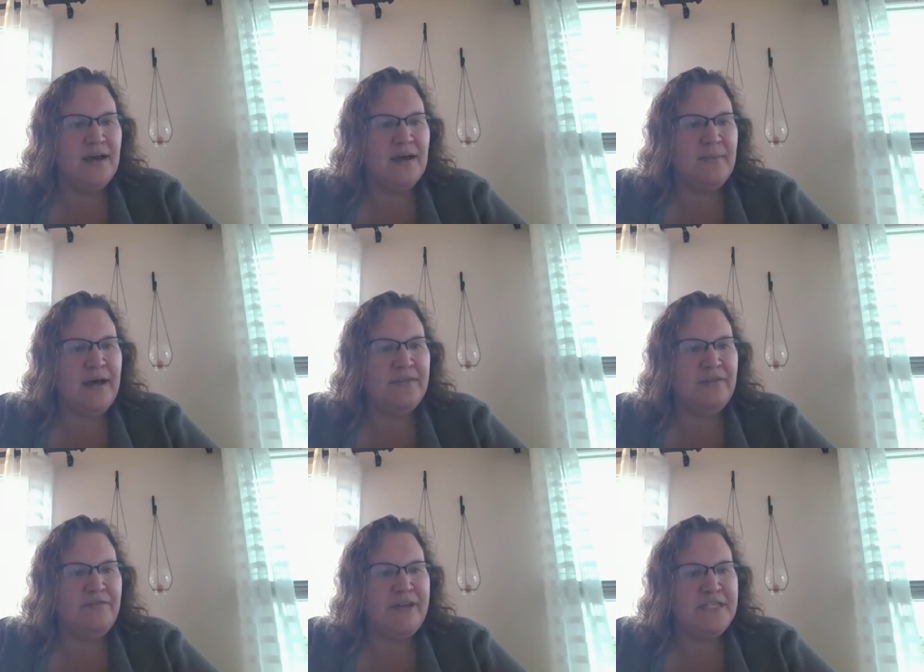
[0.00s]
um,
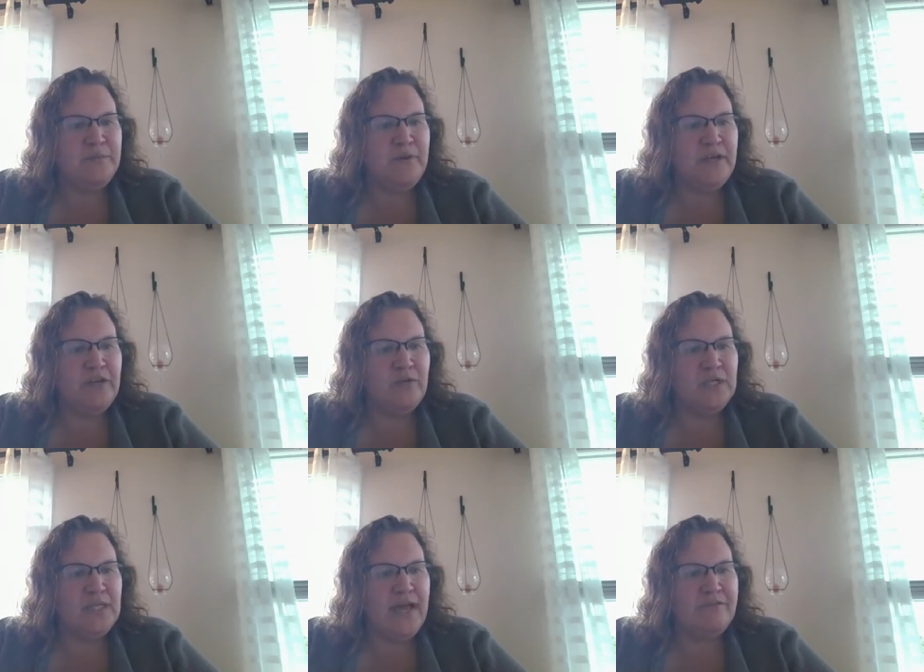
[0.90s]
on the Facebook and you
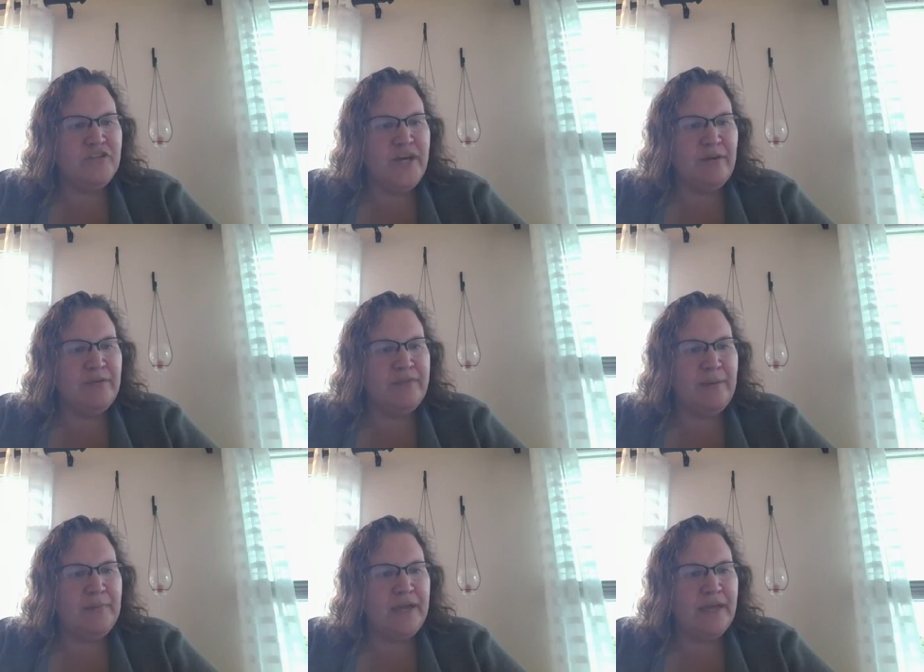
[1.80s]
can live chat with
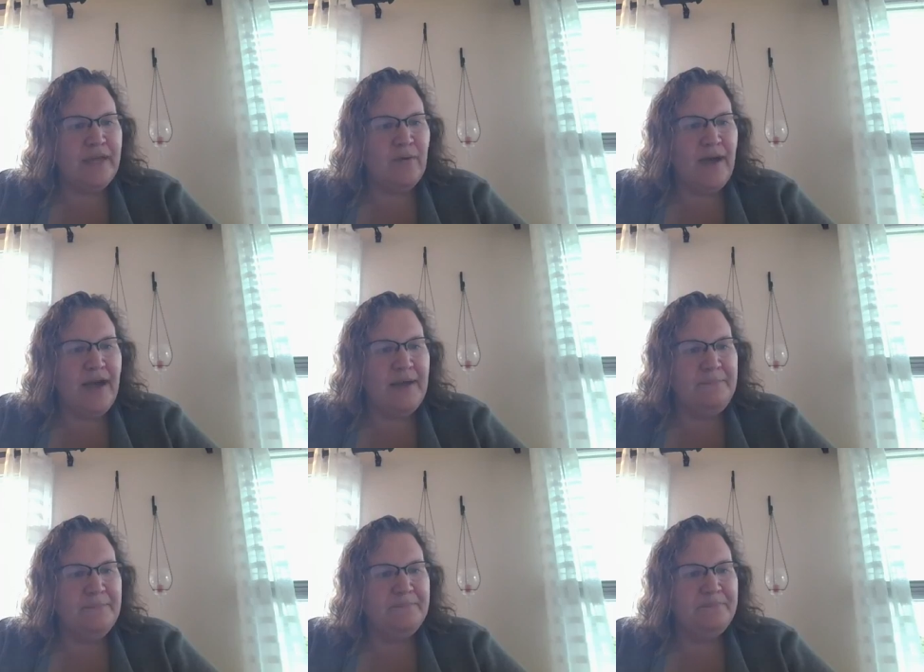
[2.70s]
them, Nikki, okay?
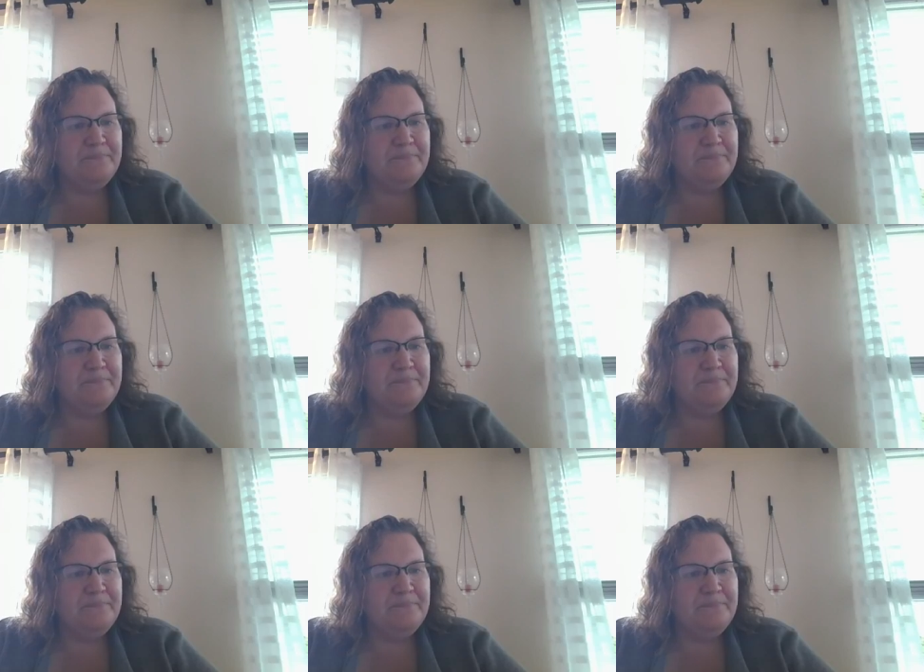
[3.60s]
